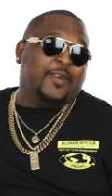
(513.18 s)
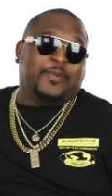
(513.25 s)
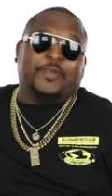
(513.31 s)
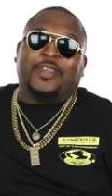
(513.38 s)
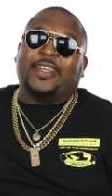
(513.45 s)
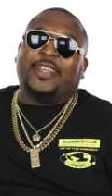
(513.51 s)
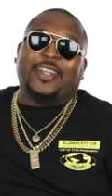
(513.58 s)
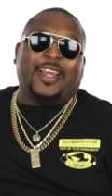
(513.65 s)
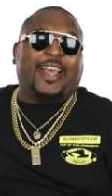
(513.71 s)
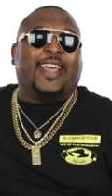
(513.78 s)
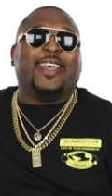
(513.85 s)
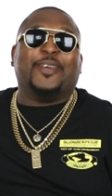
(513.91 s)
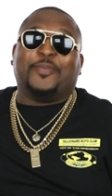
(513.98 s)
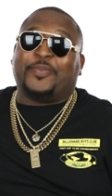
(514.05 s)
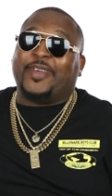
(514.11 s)
I mean
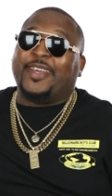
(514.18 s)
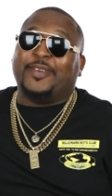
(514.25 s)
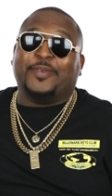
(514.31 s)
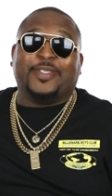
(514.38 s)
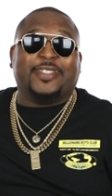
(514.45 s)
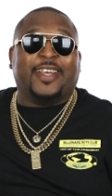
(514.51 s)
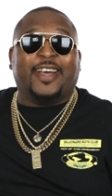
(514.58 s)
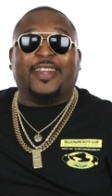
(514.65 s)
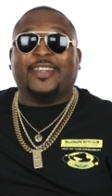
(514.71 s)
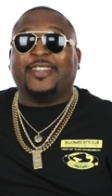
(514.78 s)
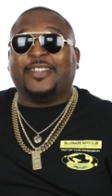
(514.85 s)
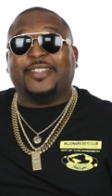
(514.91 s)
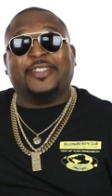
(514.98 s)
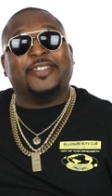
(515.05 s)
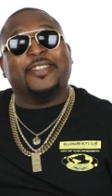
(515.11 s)
I ain't paying
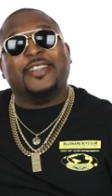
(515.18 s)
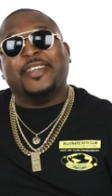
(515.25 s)
Vidalia.